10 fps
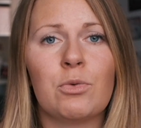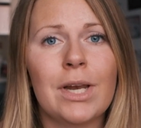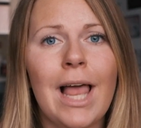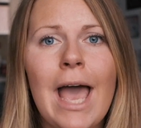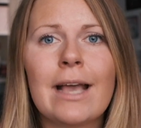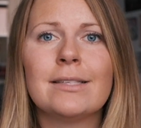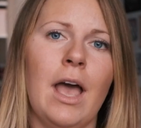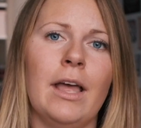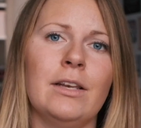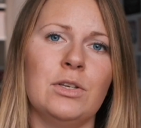relax,
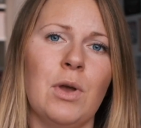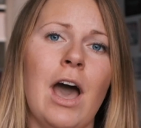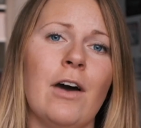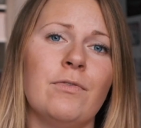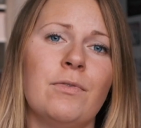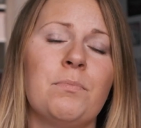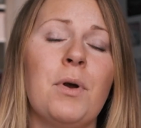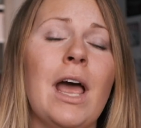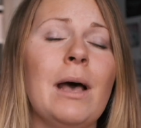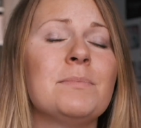and you have
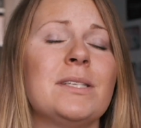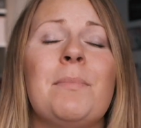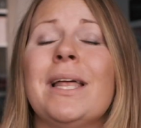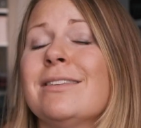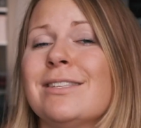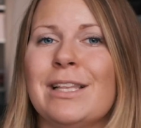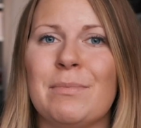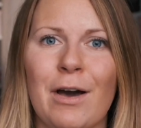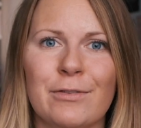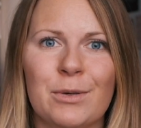perhaps a better
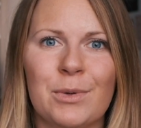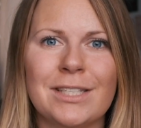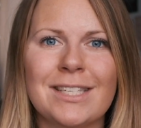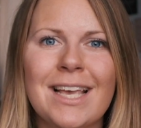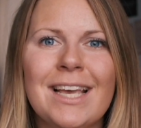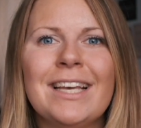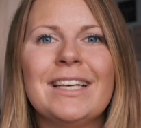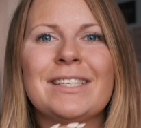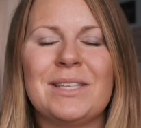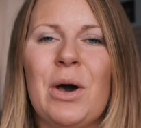sleep afterwards.
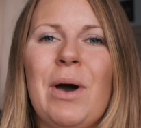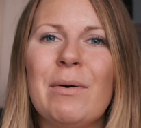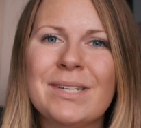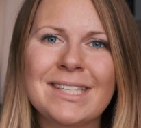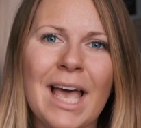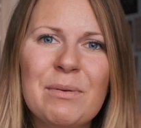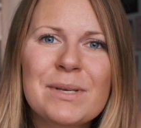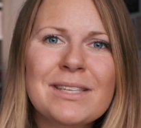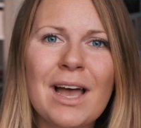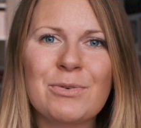So I would say
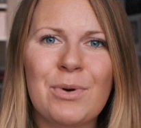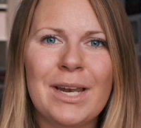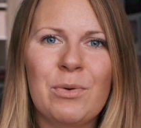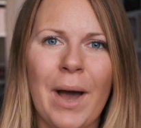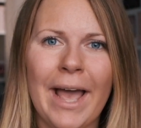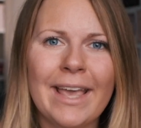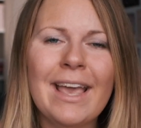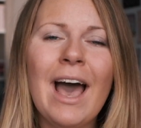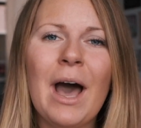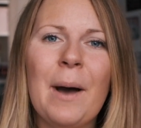we start right
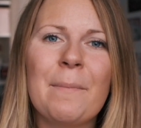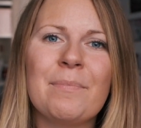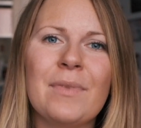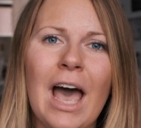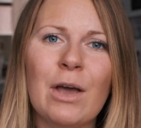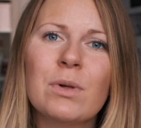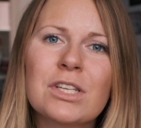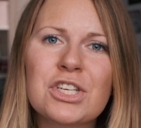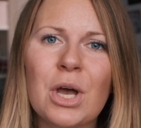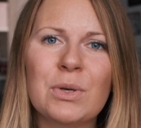away. I
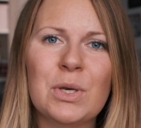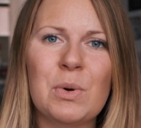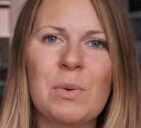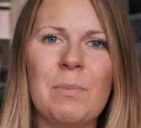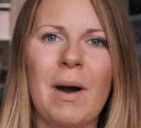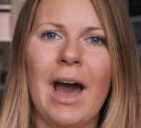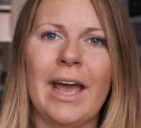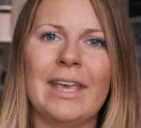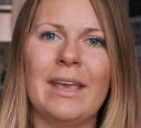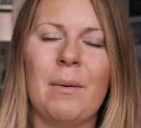will show you
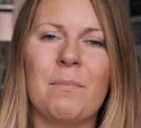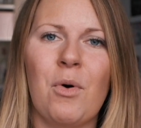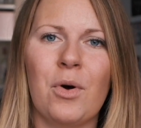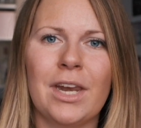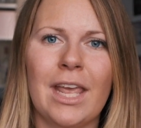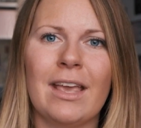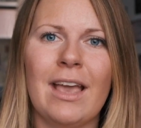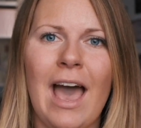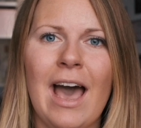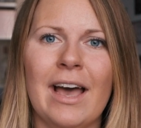my
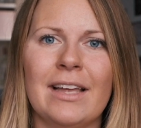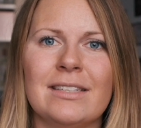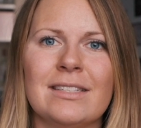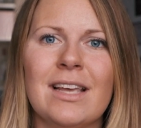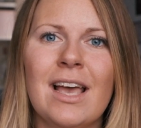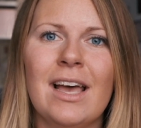morning and